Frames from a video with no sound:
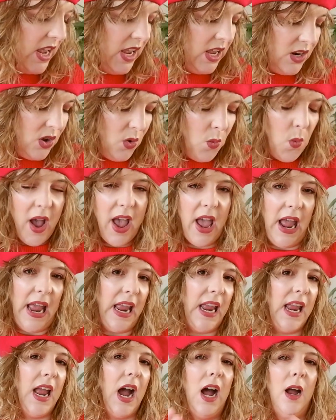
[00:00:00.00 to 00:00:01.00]
in a
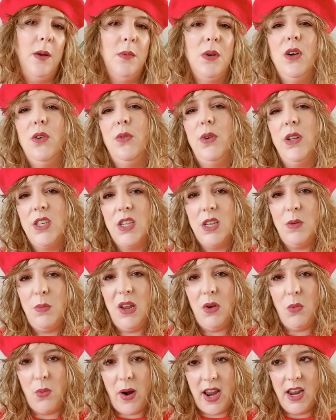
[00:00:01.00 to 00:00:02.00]
way I'm going to
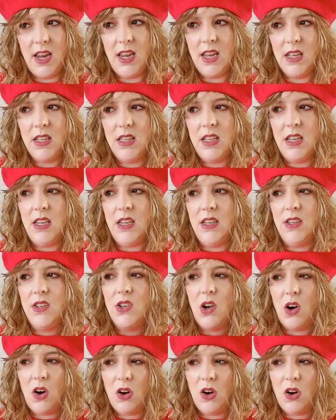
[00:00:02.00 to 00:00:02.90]
be ranking these